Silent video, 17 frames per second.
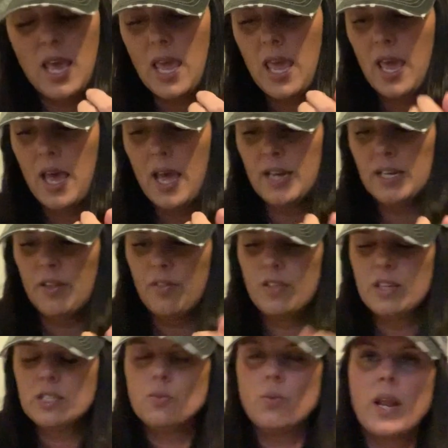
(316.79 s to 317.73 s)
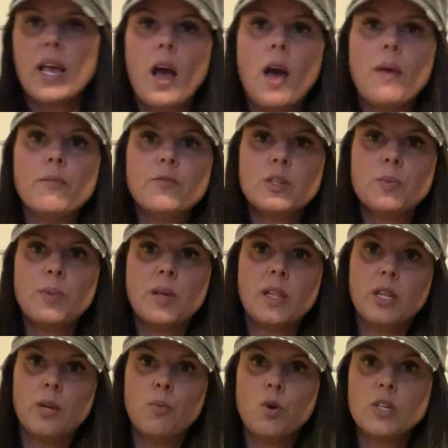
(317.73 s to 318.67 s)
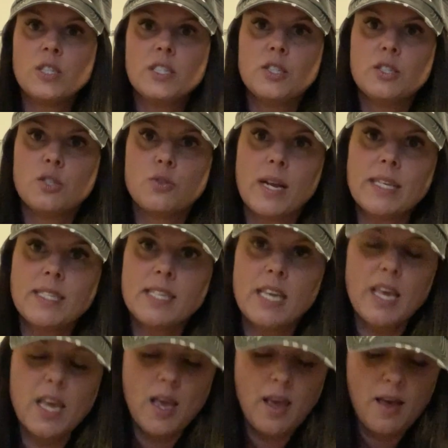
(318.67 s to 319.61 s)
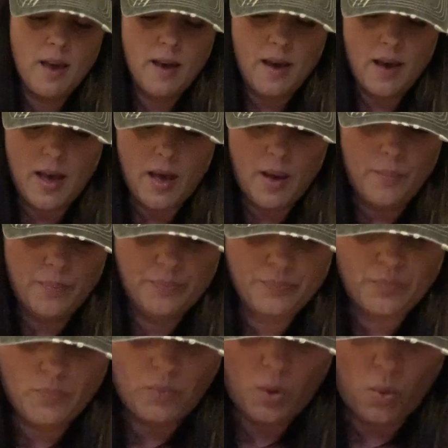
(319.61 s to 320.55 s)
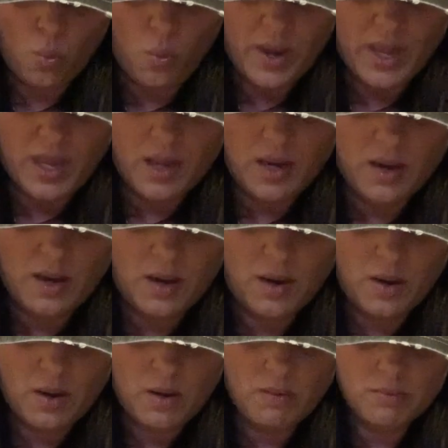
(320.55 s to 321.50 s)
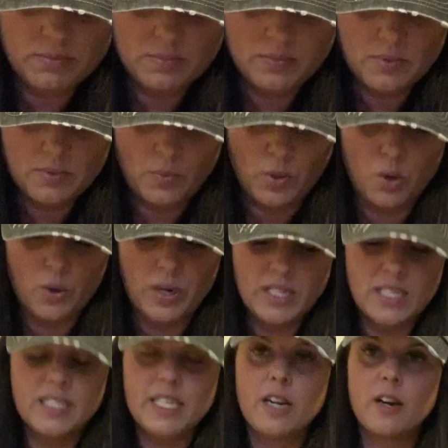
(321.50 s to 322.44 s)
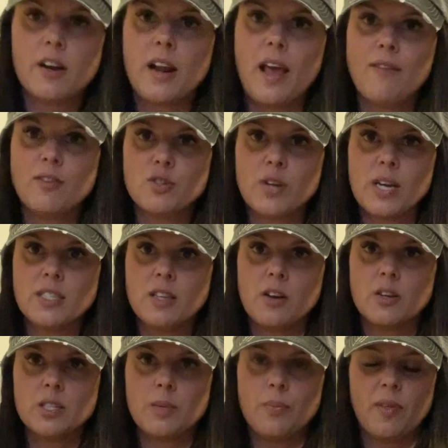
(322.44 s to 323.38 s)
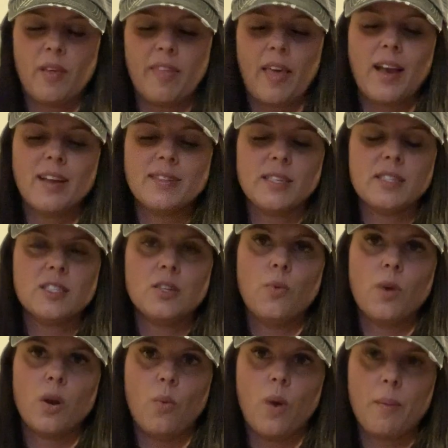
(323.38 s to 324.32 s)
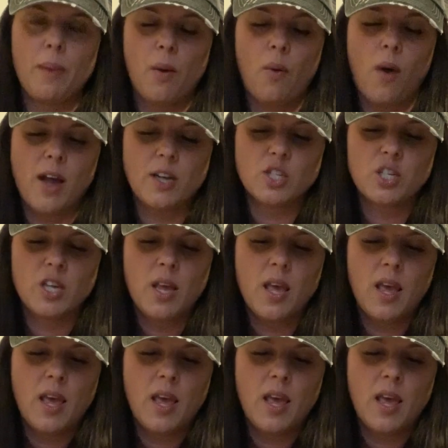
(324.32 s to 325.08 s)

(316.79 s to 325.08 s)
And this one I got to be a little more dressy when we're going to dinner and I have a dress on or something like that, because I still want to wear my watch.